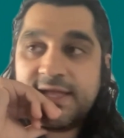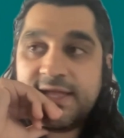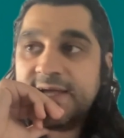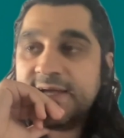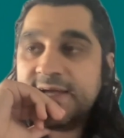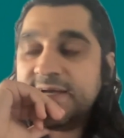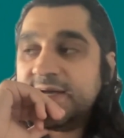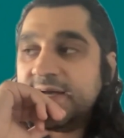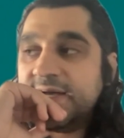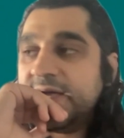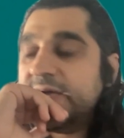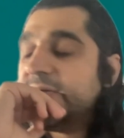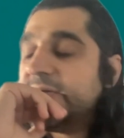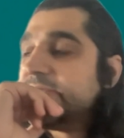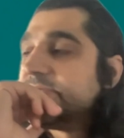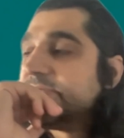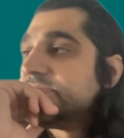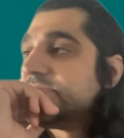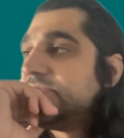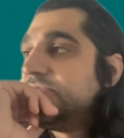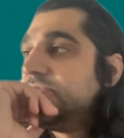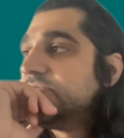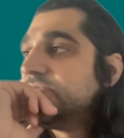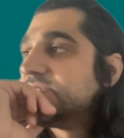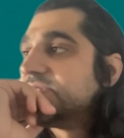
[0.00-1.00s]

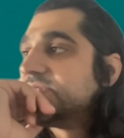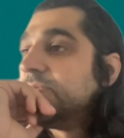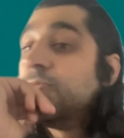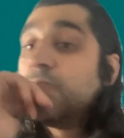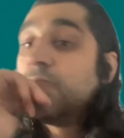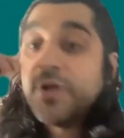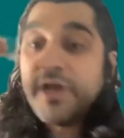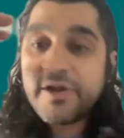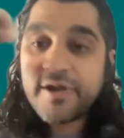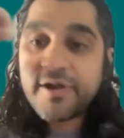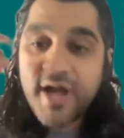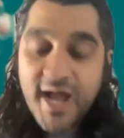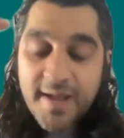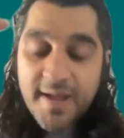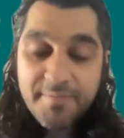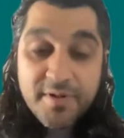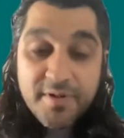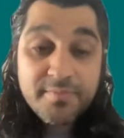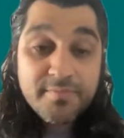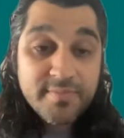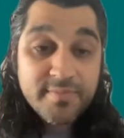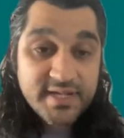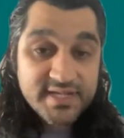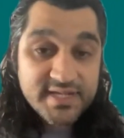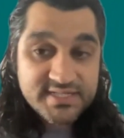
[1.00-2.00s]
to some weird hybrid
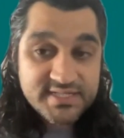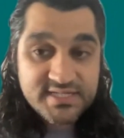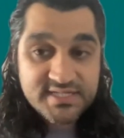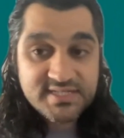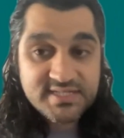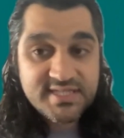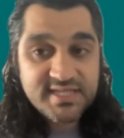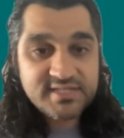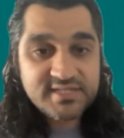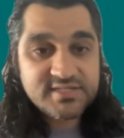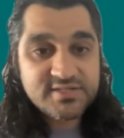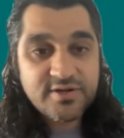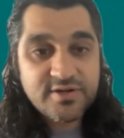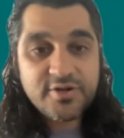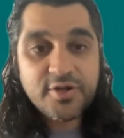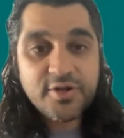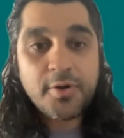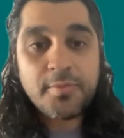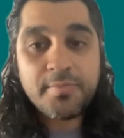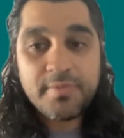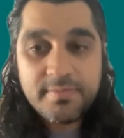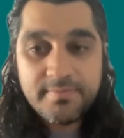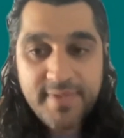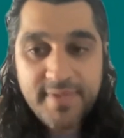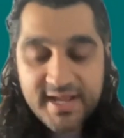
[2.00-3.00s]
mix as things started to
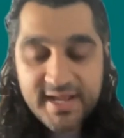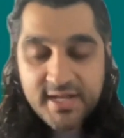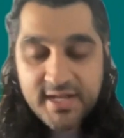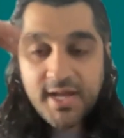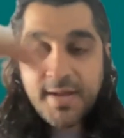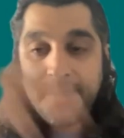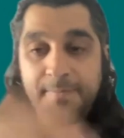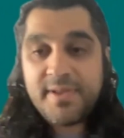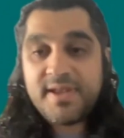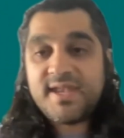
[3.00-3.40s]
open back up.